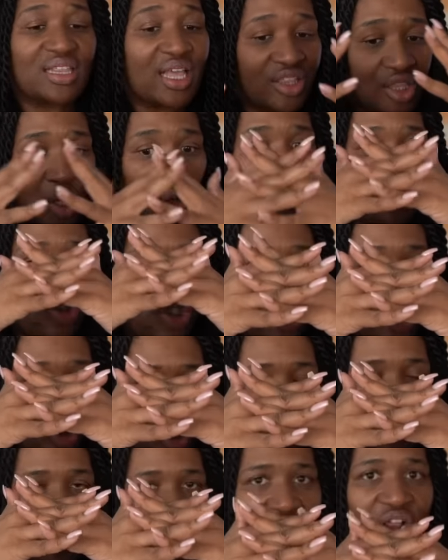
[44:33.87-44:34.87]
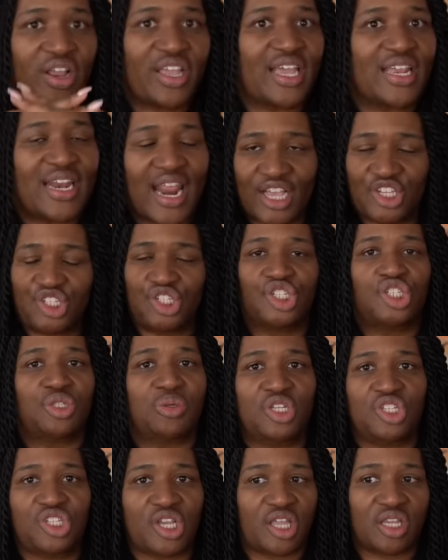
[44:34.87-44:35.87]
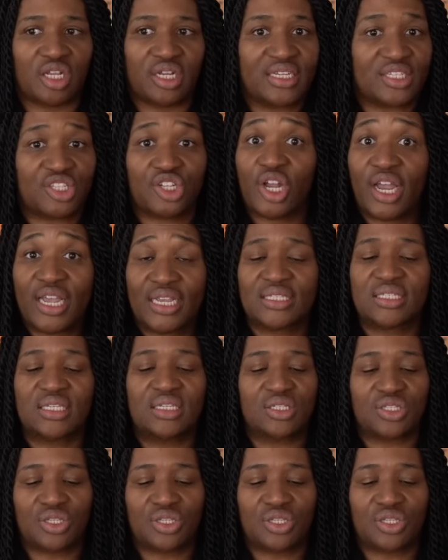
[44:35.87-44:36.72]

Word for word: Like those two, their connection to each other is crazy.